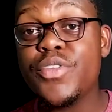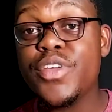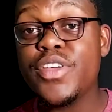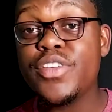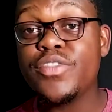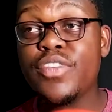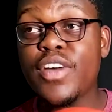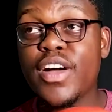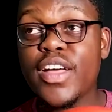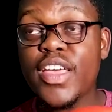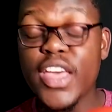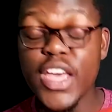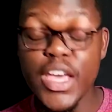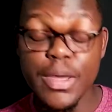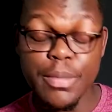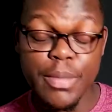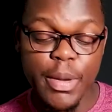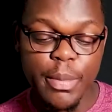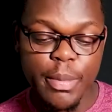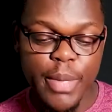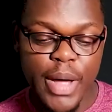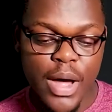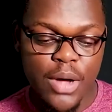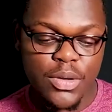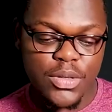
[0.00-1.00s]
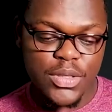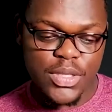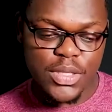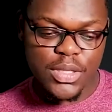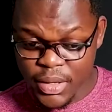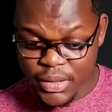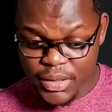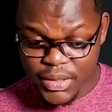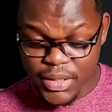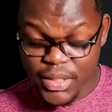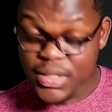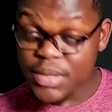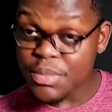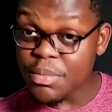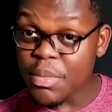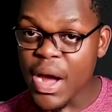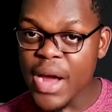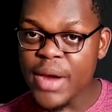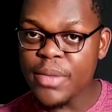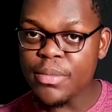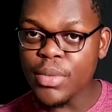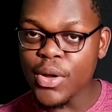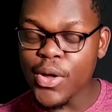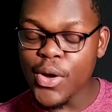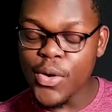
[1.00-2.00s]
River came about. This is
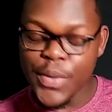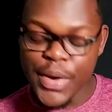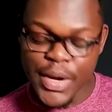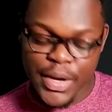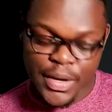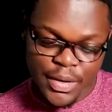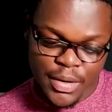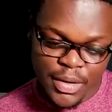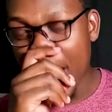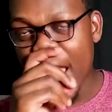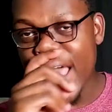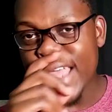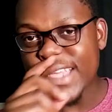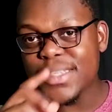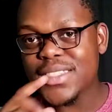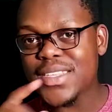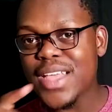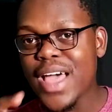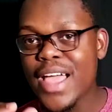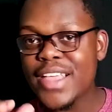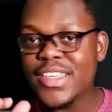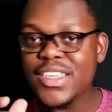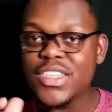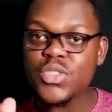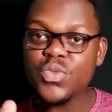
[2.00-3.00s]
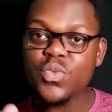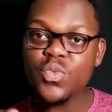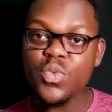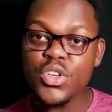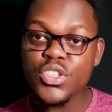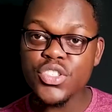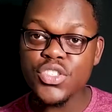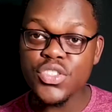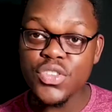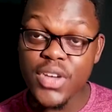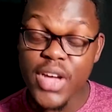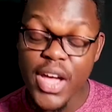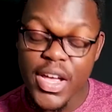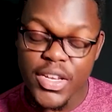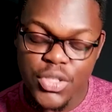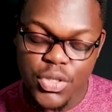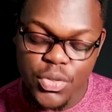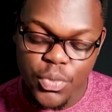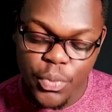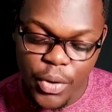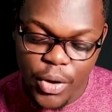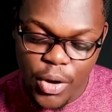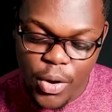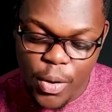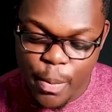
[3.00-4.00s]
mind-blowing. Guys, I just want you guys
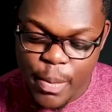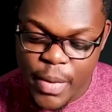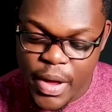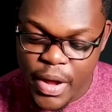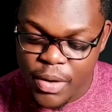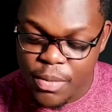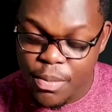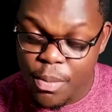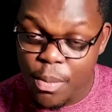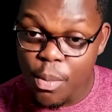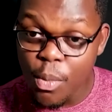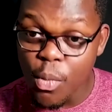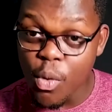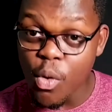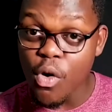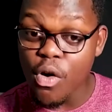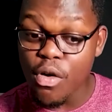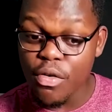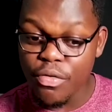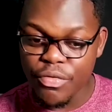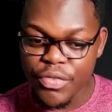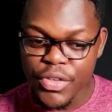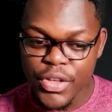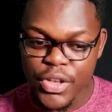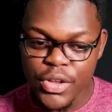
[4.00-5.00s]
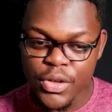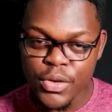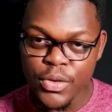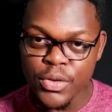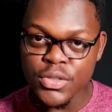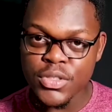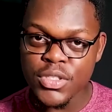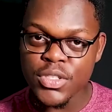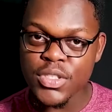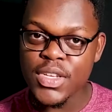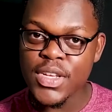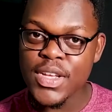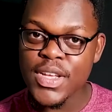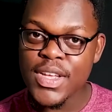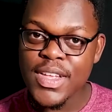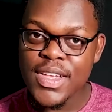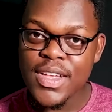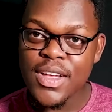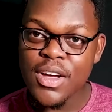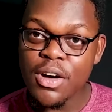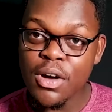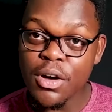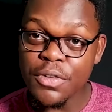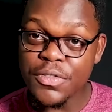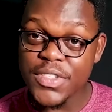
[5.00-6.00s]
to recommend more videos
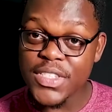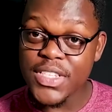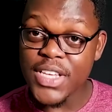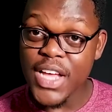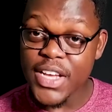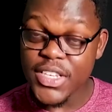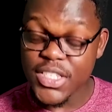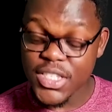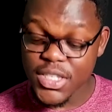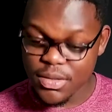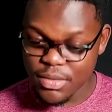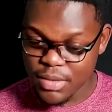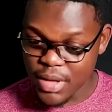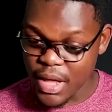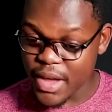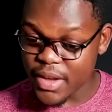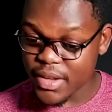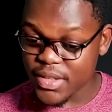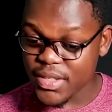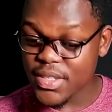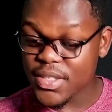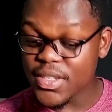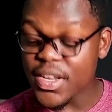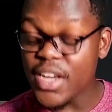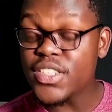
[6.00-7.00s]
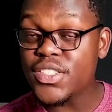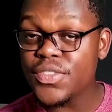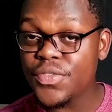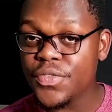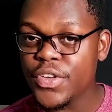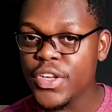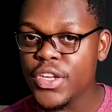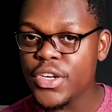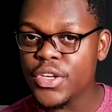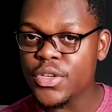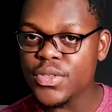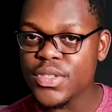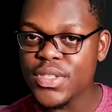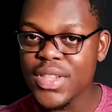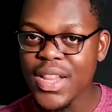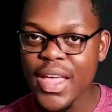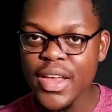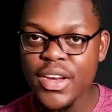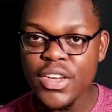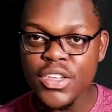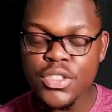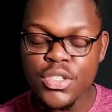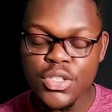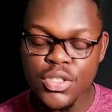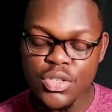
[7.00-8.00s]
of such videos
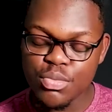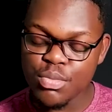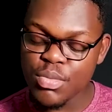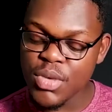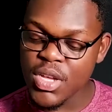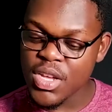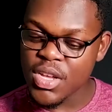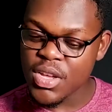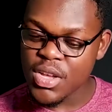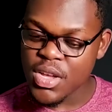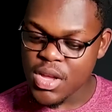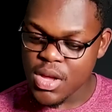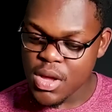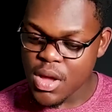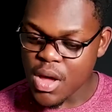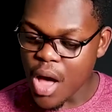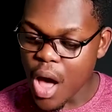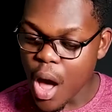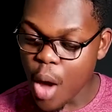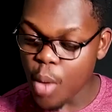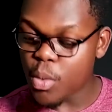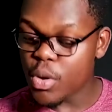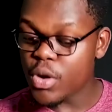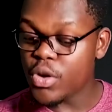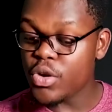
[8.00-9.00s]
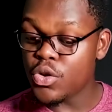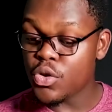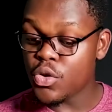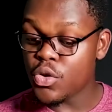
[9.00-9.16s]
like this to me. I want to